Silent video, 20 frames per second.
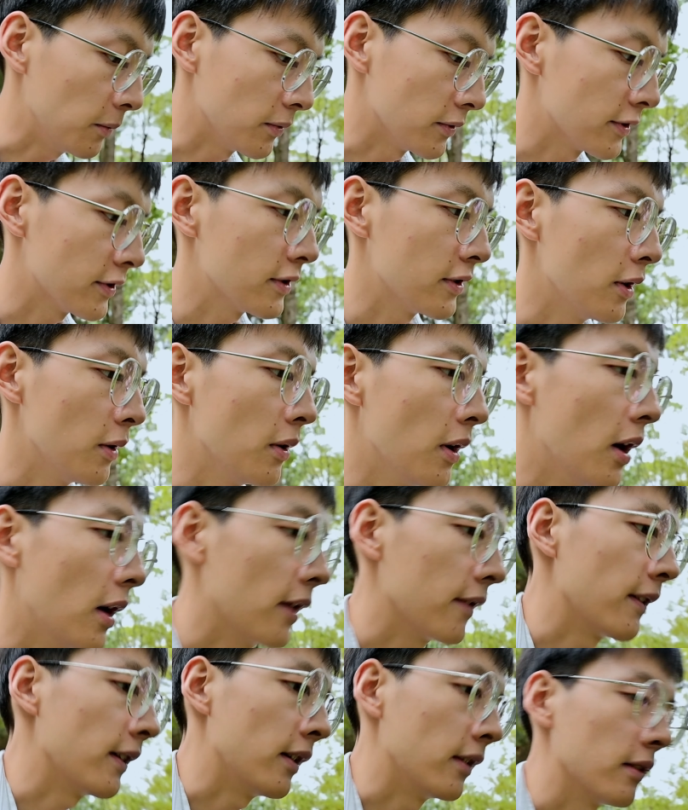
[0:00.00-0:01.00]
is
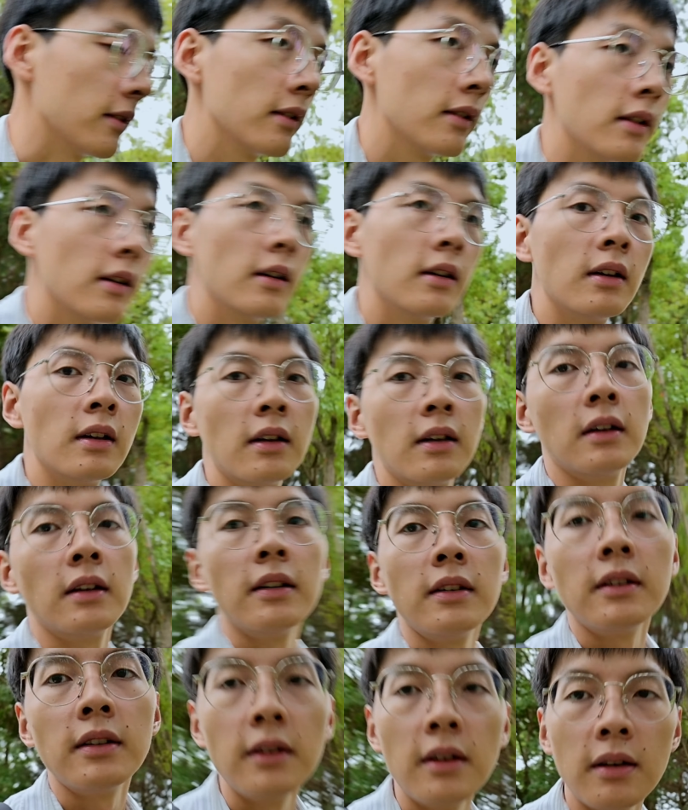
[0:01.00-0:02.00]
as good as the
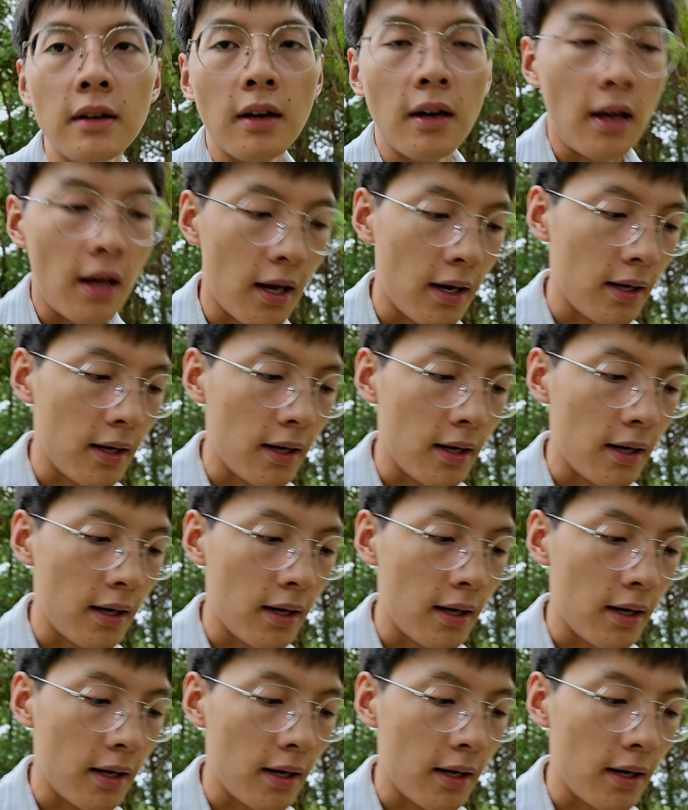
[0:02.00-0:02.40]
original content